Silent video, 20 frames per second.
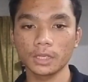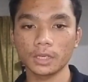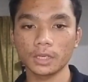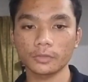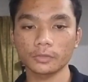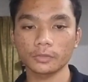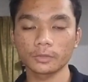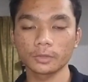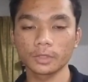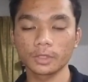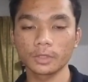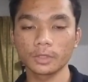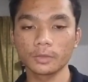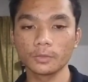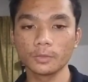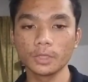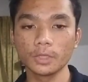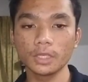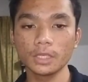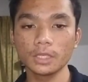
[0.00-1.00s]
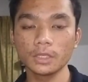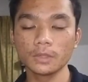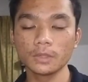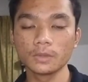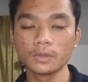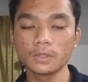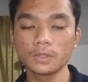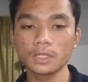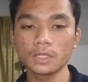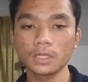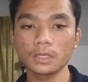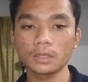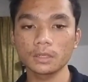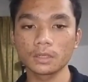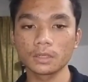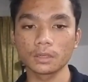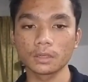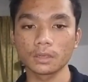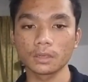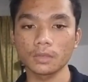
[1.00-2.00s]
after we using
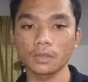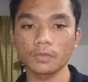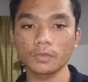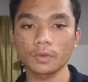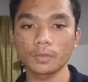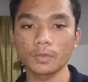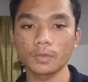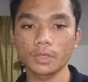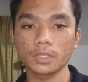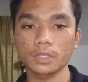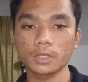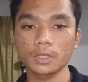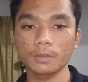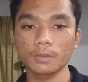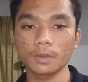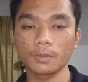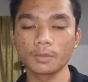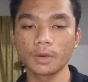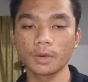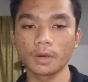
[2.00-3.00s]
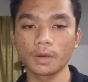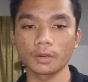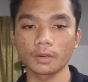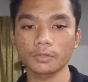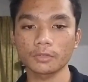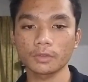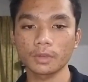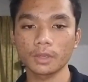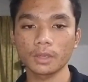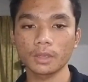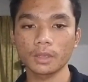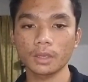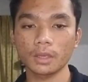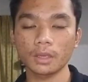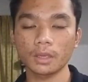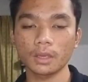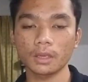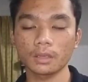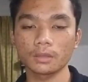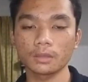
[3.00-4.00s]
the information above
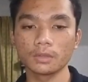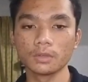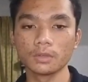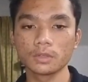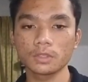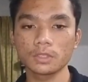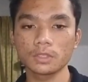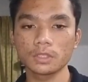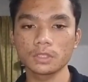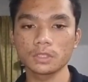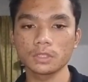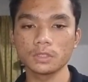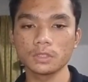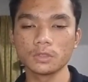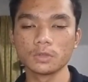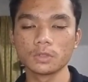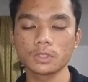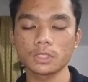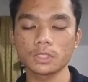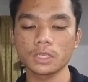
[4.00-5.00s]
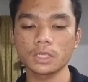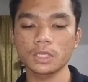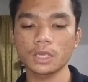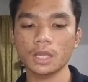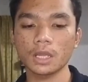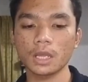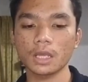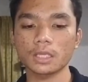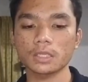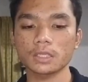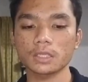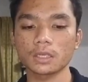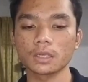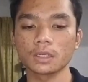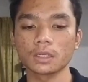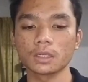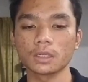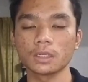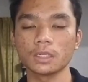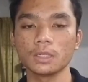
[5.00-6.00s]
and use it as
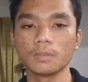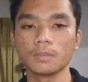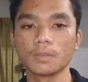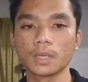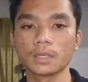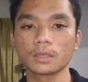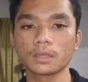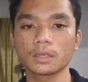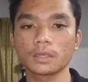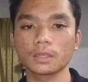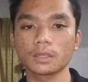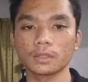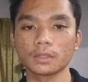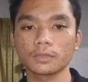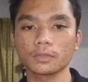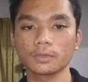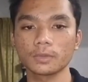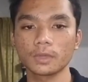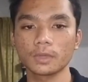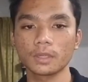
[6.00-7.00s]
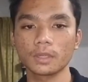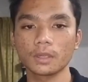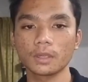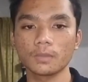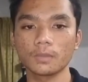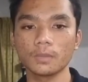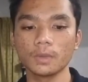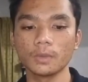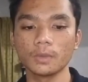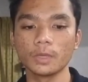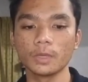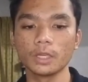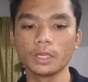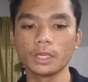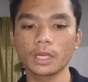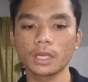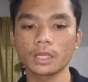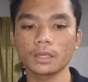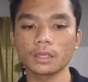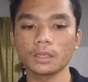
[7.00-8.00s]
a demand curve, we will
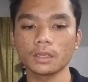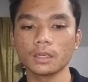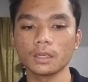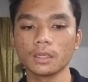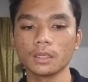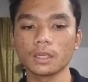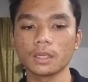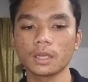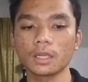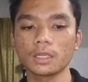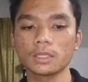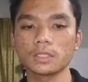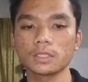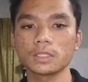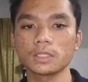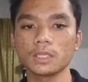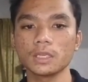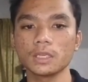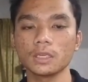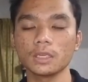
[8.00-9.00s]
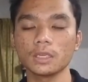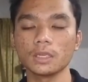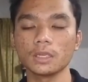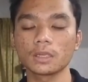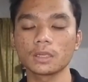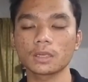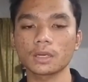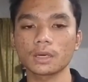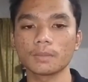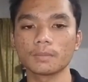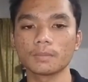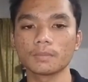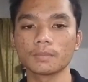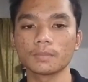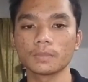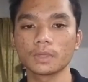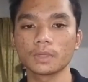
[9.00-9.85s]
get inelastic income